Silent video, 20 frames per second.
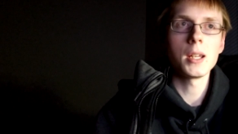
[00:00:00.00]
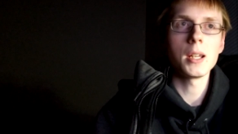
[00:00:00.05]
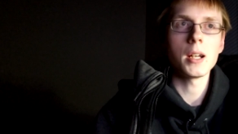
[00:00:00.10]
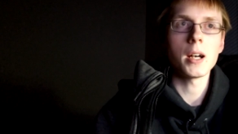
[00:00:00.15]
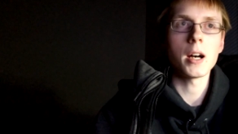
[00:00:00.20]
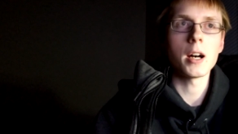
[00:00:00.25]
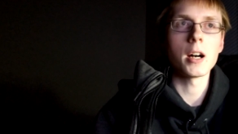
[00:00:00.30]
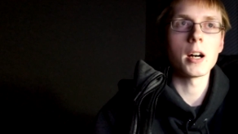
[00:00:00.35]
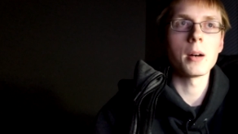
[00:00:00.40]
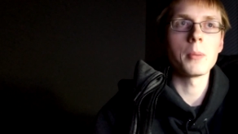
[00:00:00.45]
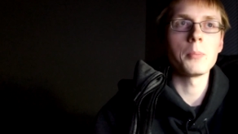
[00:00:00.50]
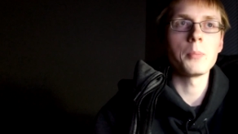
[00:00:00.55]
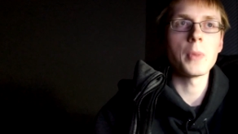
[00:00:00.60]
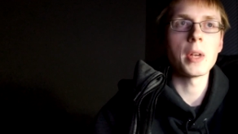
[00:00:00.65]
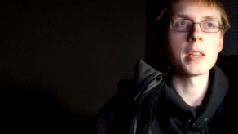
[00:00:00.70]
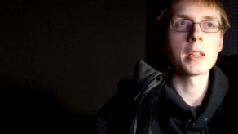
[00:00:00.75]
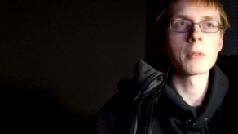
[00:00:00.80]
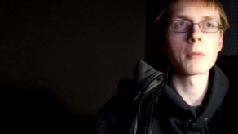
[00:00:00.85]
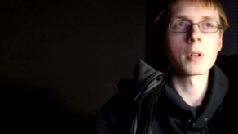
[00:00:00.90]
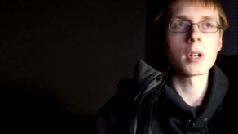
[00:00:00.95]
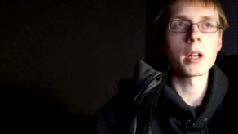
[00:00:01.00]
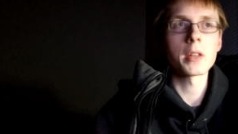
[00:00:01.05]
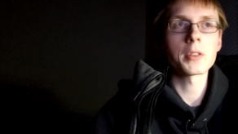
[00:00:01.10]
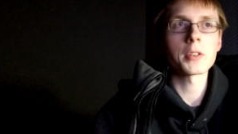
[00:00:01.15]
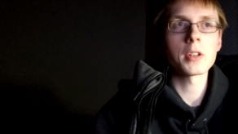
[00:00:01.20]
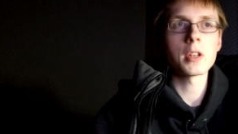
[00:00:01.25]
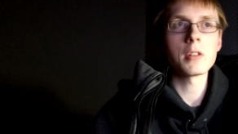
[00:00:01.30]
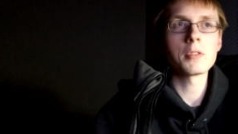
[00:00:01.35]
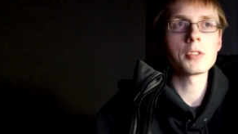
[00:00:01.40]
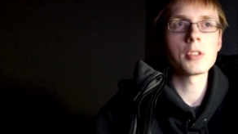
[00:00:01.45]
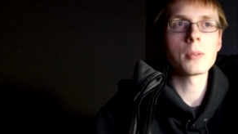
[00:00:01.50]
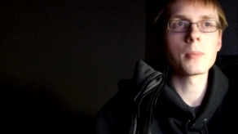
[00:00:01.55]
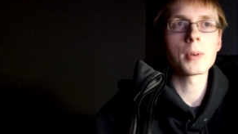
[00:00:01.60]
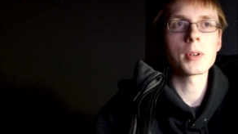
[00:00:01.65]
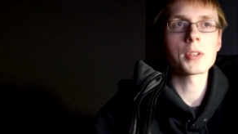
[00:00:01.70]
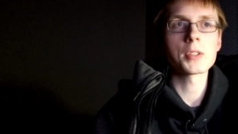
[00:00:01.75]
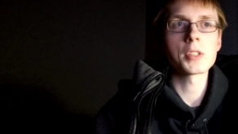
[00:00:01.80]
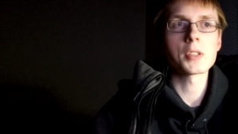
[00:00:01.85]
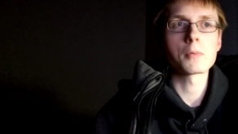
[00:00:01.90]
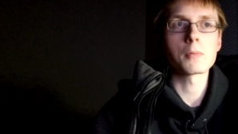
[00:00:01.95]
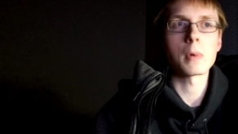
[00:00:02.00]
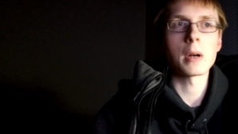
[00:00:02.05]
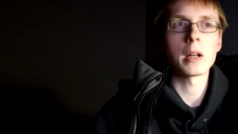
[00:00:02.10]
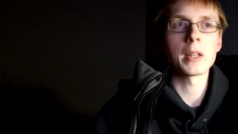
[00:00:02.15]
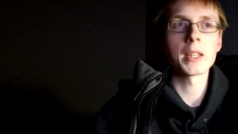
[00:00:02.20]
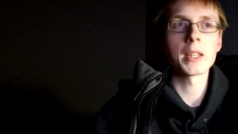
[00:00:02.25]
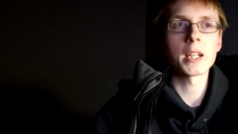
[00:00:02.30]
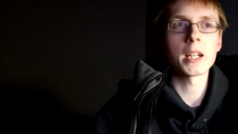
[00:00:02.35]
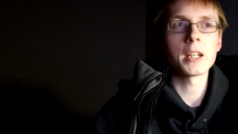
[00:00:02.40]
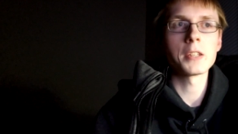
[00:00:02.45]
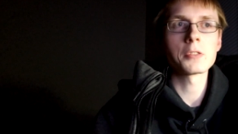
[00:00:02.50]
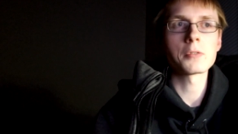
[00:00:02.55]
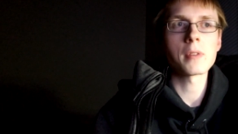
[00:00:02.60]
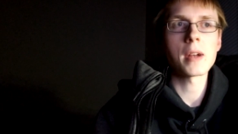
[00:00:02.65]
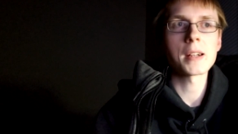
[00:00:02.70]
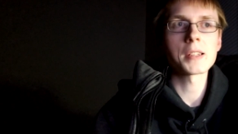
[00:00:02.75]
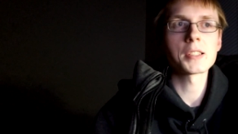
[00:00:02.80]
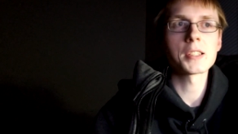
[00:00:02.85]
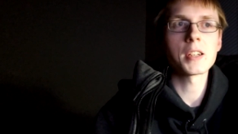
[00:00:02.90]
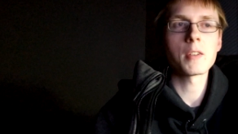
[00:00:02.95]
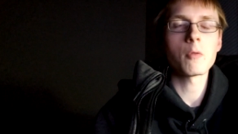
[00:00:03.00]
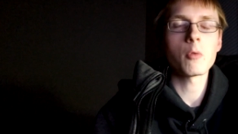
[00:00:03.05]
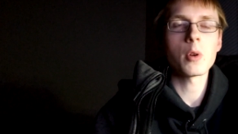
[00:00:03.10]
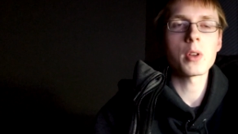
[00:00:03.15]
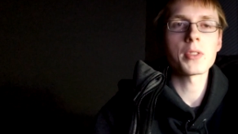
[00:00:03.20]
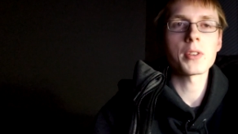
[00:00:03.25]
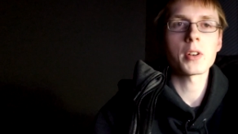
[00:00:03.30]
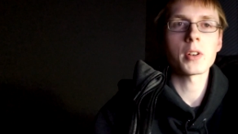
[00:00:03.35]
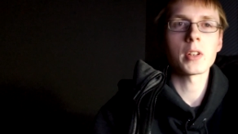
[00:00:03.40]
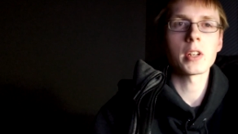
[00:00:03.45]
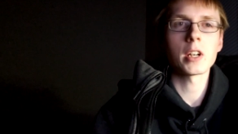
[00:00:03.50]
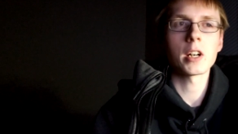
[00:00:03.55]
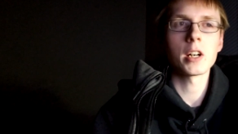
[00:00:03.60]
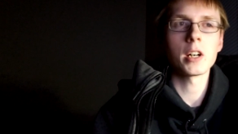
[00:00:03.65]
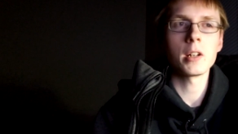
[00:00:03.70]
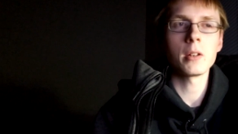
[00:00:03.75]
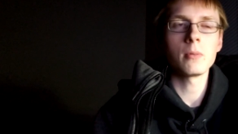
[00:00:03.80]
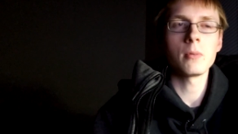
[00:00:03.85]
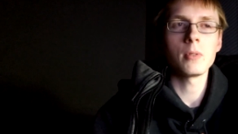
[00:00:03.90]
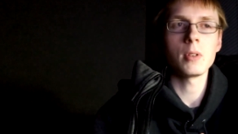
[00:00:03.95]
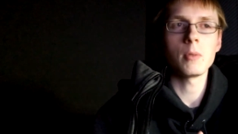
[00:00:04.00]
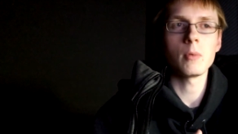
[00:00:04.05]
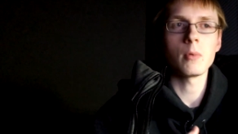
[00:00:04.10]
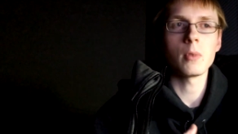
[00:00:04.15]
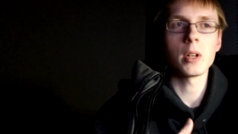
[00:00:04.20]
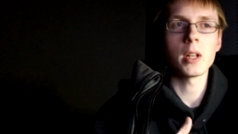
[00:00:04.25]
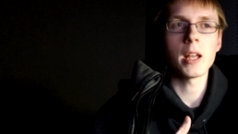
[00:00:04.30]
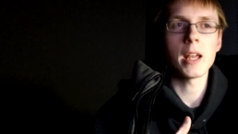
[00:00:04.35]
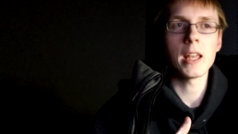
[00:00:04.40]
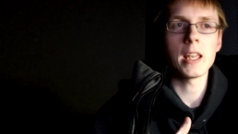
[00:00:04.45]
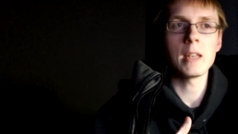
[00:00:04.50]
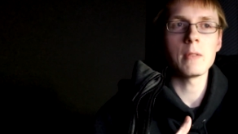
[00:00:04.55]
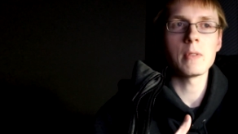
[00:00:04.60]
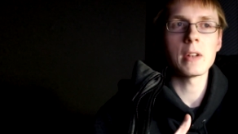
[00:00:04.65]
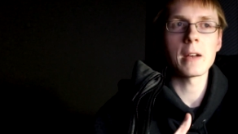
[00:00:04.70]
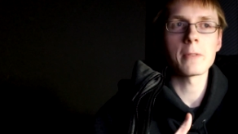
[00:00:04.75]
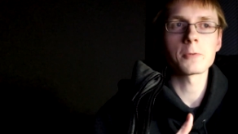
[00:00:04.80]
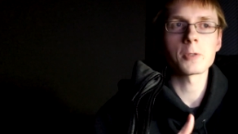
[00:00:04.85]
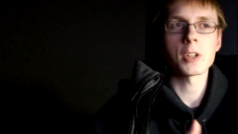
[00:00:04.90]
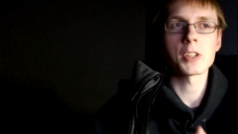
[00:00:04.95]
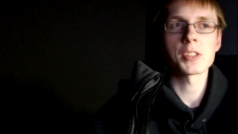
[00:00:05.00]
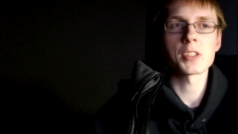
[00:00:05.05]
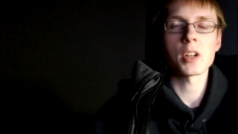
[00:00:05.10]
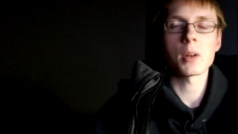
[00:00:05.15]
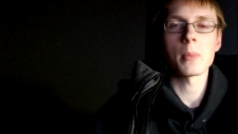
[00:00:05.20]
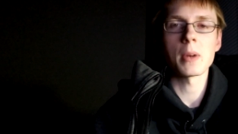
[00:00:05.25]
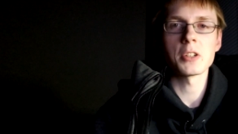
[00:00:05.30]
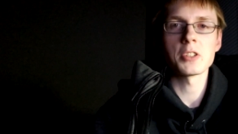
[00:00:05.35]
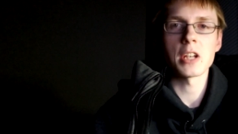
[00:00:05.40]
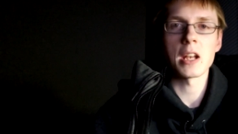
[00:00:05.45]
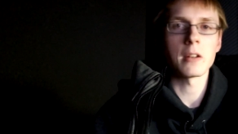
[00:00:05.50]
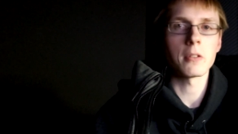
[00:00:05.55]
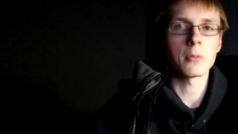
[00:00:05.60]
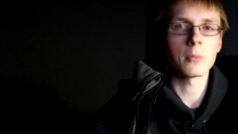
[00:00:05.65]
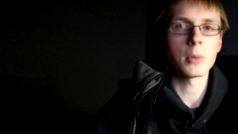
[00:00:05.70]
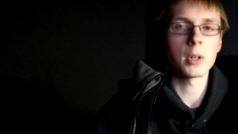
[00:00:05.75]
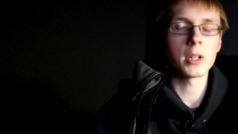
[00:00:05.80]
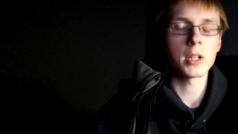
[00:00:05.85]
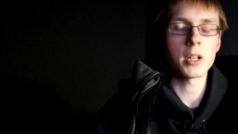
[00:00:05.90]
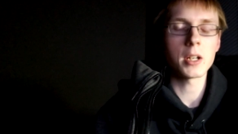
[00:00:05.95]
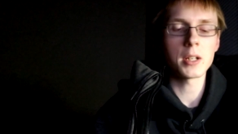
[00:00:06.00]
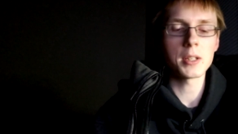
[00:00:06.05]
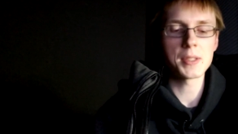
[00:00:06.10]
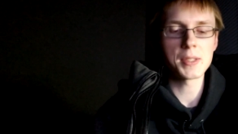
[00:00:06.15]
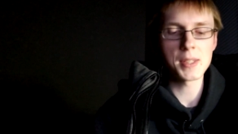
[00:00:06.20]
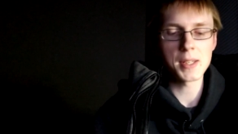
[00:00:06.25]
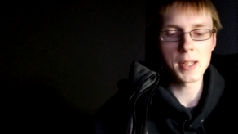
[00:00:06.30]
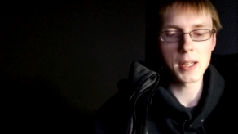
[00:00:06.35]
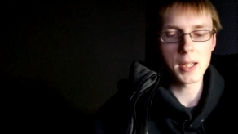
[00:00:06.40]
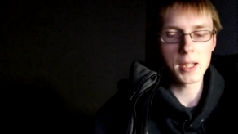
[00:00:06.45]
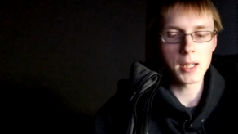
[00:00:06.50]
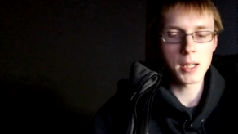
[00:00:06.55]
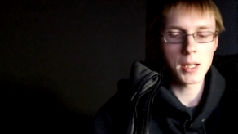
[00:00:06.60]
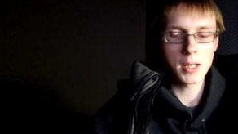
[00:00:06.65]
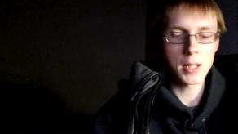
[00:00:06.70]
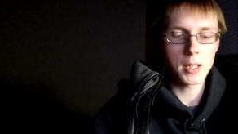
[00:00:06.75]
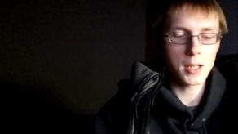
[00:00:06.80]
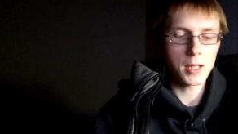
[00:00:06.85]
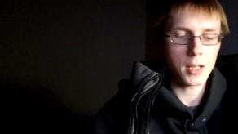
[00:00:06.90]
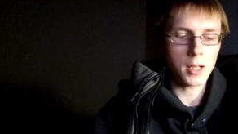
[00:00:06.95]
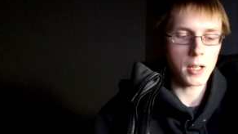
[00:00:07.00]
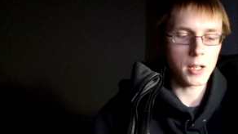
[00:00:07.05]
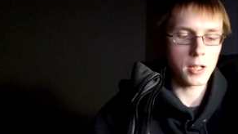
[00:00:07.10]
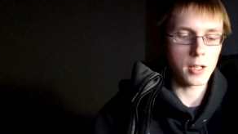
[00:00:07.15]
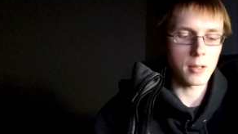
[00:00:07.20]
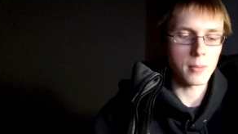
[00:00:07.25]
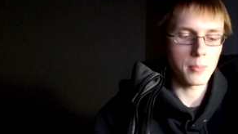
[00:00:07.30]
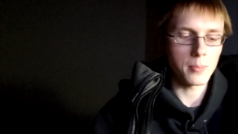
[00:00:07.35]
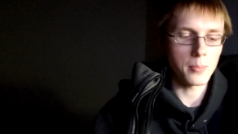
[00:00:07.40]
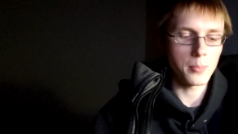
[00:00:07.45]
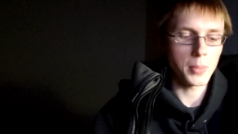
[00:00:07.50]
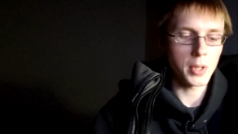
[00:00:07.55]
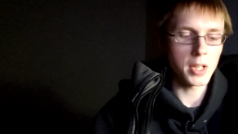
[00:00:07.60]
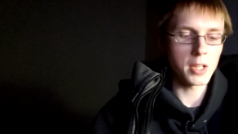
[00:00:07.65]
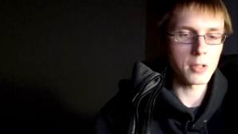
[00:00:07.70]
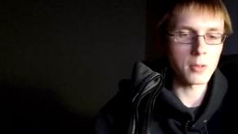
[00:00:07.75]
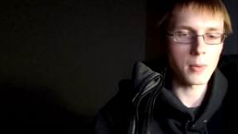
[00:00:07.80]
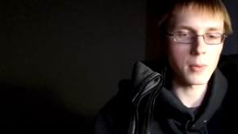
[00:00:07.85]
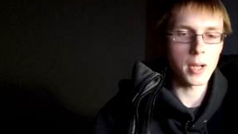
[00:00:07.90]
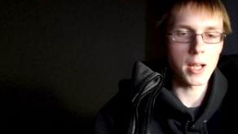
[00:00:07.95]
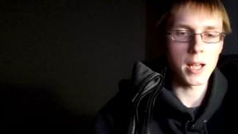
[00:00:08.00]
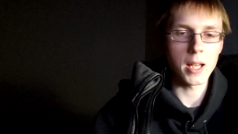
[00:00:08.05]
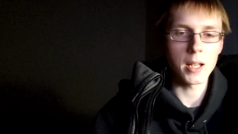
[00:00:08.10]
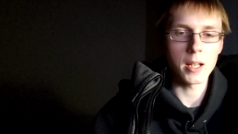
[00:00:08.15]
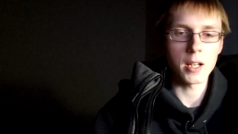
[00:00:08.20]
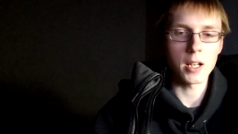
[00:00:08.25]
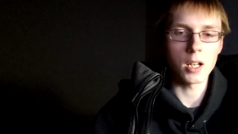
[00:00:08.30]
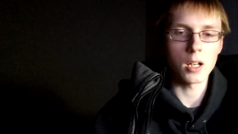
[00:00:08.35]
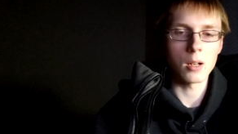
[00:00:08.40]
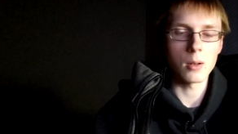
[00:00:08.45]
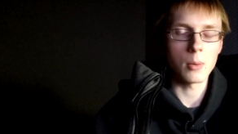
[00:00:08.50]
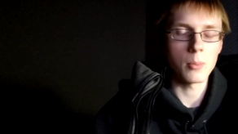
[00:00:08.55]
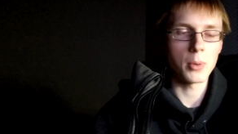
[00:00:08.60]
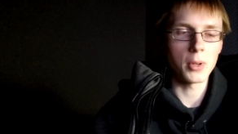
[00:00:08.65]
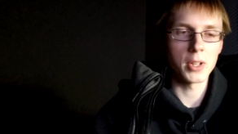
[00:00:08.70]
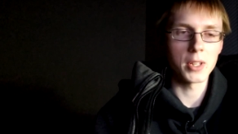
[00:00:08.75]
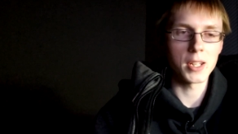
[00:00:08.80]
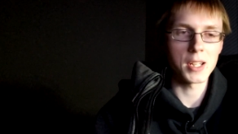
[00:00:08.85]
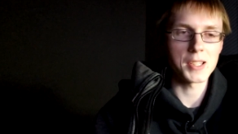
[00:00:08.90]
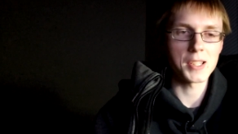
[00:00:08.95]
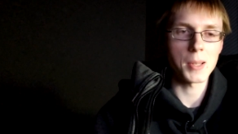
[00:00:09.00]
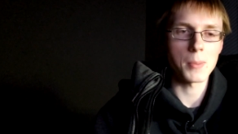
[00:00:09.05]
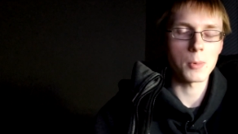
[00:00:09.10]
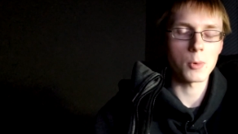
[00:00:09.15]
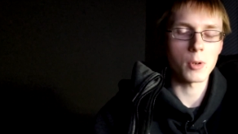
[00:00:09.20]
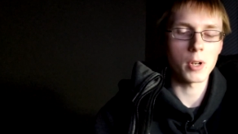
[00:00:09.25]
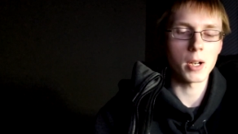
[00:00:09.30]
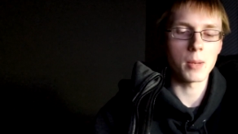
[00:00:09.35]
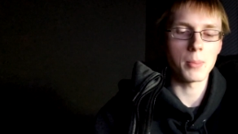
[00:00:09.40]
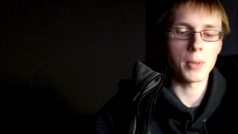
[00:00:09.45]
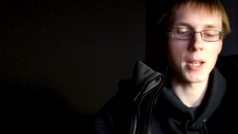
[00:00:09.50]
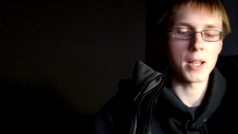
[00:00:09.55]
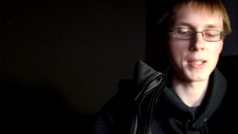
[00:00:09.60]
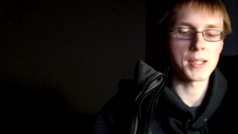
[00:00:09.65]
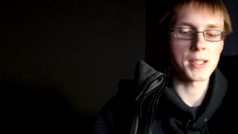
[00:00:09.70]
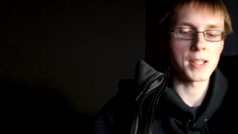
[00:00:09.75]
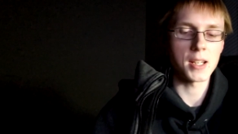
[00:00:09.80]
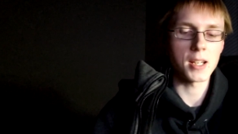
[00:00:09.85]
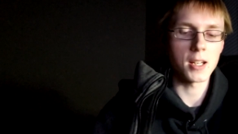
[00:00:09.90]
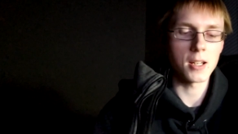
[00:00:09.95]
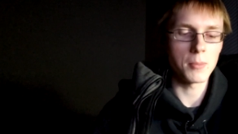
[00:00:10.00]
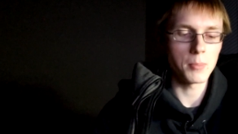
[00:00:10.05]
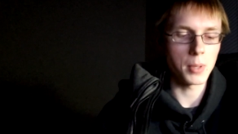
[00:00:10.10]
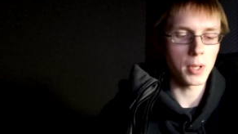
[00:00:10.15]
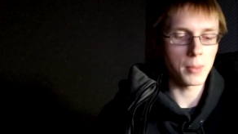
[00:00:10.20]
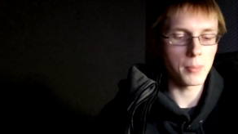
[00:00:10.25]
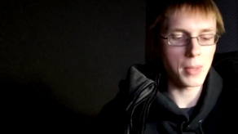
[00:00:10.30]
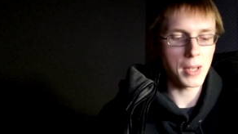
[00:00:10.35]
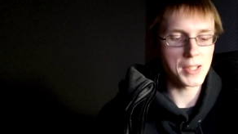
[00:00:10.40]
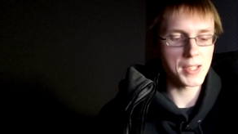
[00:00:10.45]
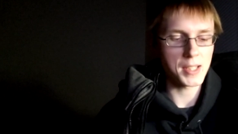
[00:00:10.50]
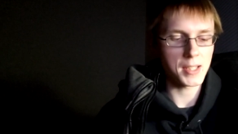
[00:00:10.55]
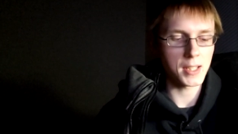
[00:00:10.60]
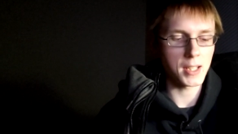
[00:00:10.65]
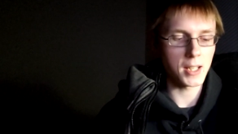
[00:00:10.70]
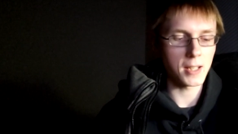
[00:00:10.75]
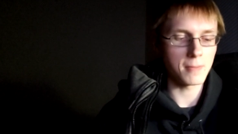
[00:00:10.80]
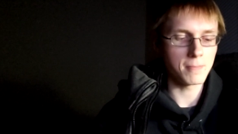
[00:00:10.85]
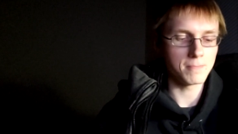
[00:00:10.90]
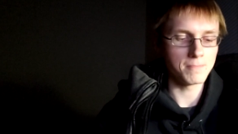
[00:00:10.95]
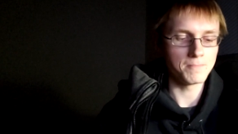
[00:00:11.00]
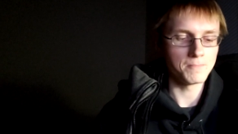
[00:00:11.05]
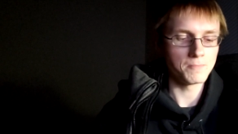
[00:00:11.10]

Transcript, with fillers: Um, and there were other YouTubers as well that I interacted with early on, when, even after I started my channel and whatnot. Um, but either way, uh, building this up quite a bit. Uh, but basically,